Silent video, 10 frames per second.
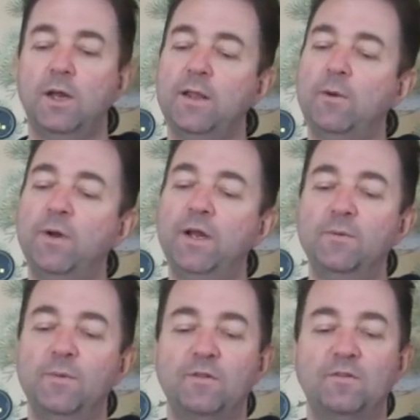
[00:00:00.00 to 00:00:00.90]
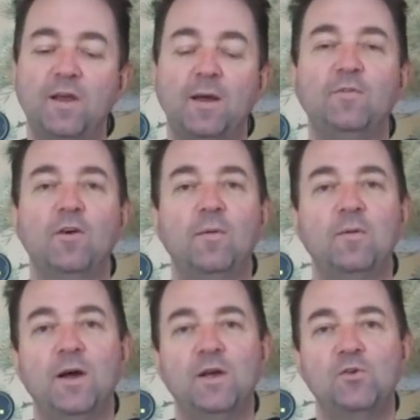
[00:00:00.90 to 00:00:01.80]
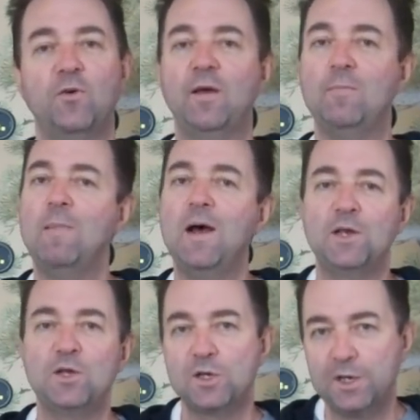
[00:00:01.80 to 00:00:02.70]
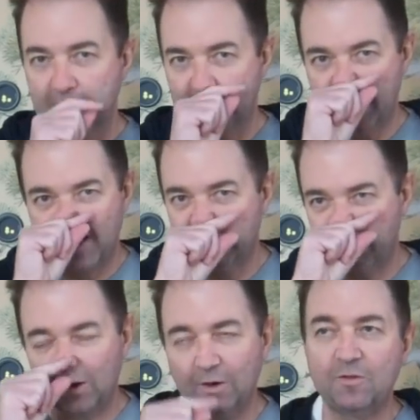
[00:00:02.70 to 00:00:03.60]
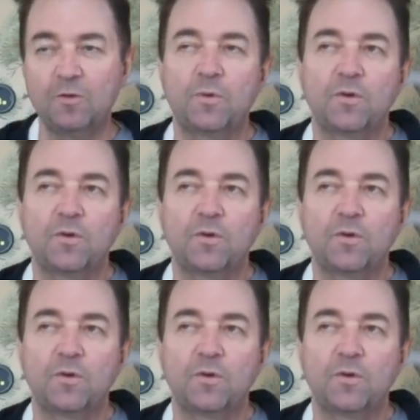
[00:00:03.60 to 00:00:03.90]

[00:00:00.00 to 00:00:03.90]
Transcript: and they read them at the same time to make sure they match. And they've got lots of